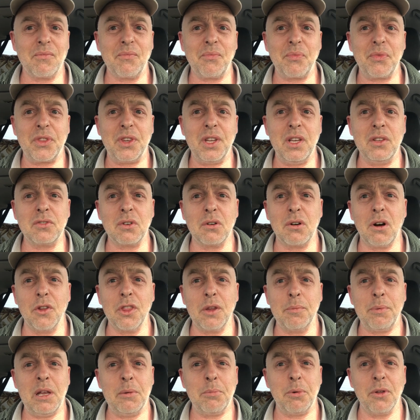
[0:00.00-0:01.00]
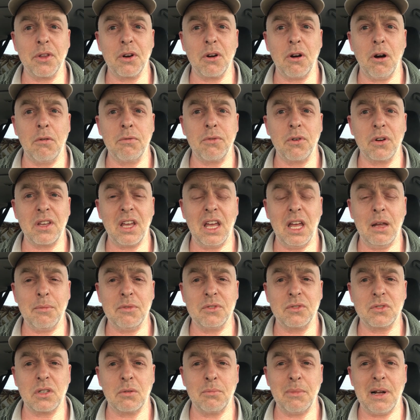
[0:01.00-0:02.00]
These are all the people that overcame and
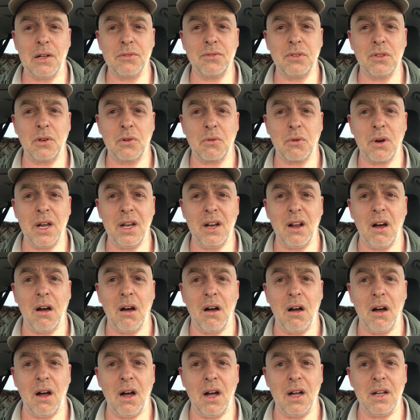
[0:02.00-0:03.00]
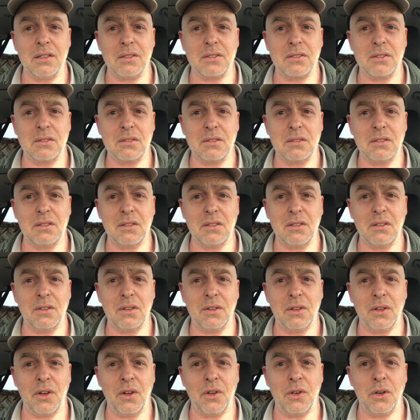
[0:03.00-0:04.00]
surmounted great odds,
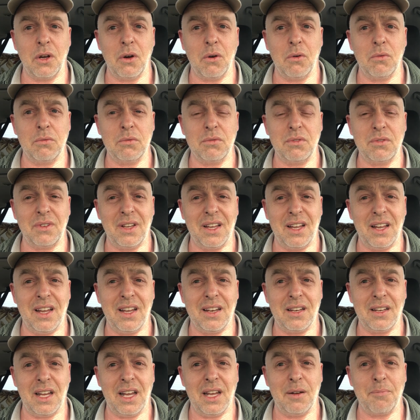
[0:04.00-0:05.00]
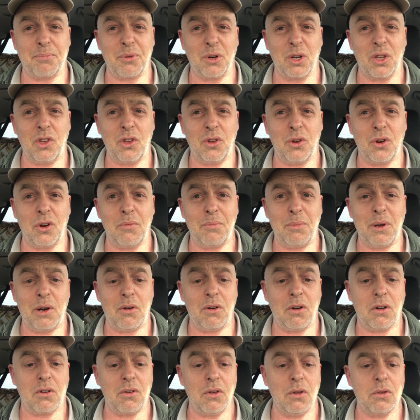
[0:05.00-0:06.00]
and procured
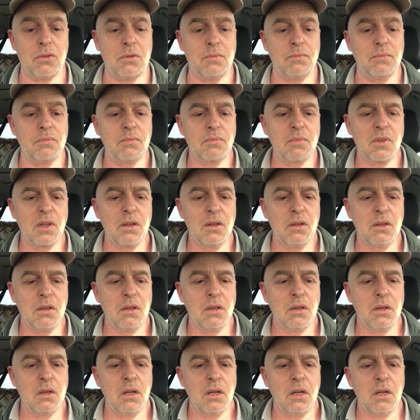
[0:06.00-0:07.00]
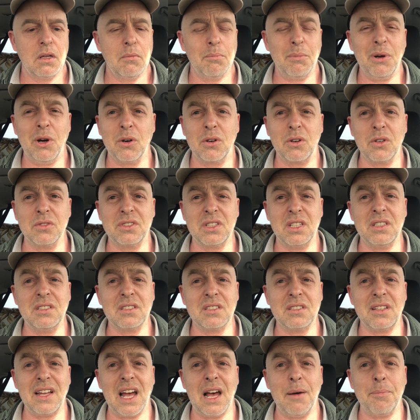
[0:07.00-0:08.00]
miracles. Miracles didn't
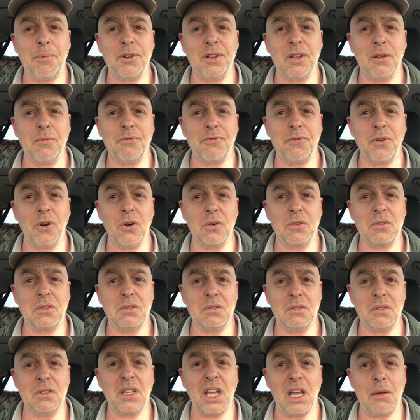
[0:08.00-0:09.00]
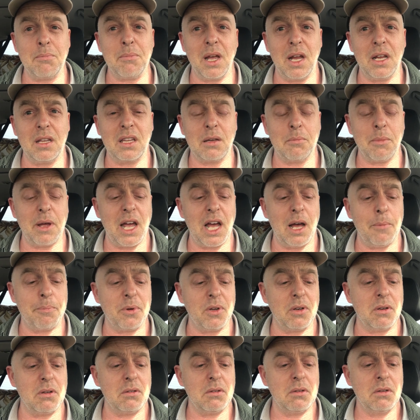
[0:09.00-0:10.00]
just happen to them, folks. They made them happen.